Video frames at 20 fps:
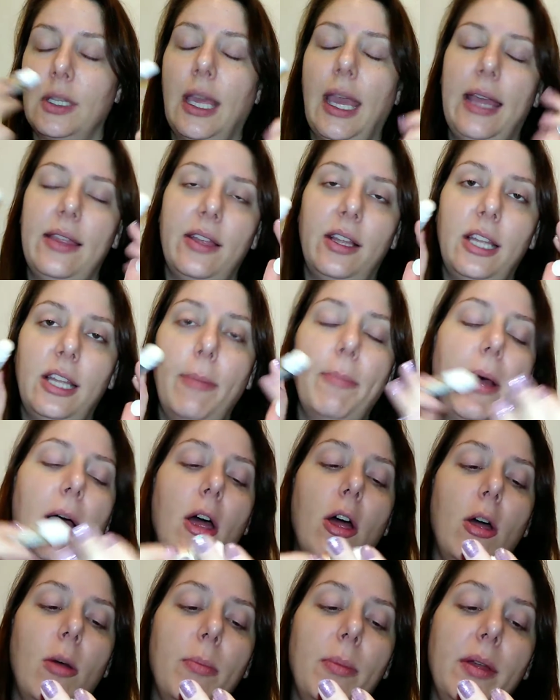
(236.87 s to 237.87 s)
Okay, the lip
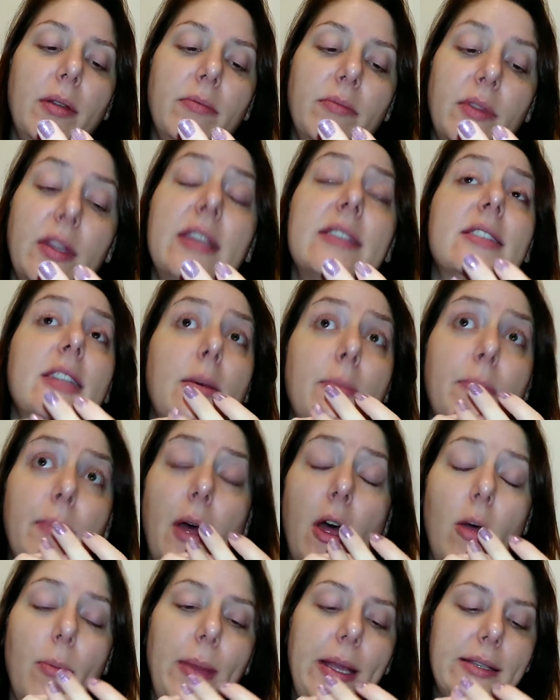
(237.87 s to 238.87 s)
balm, this lip
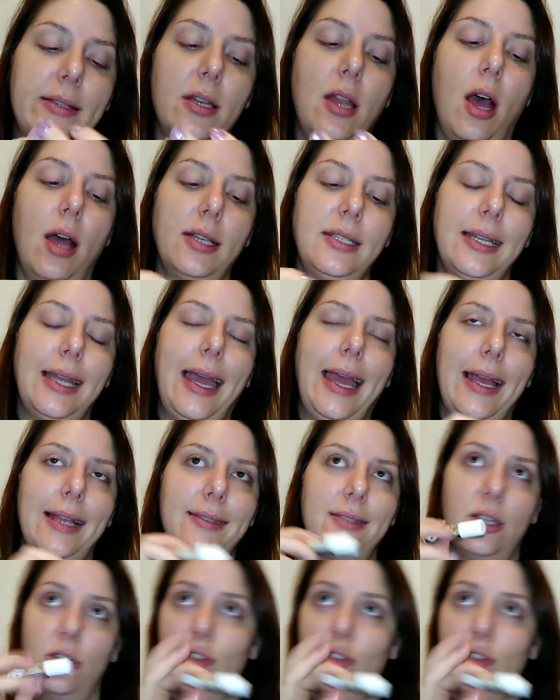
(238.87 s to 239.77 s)
balm is not as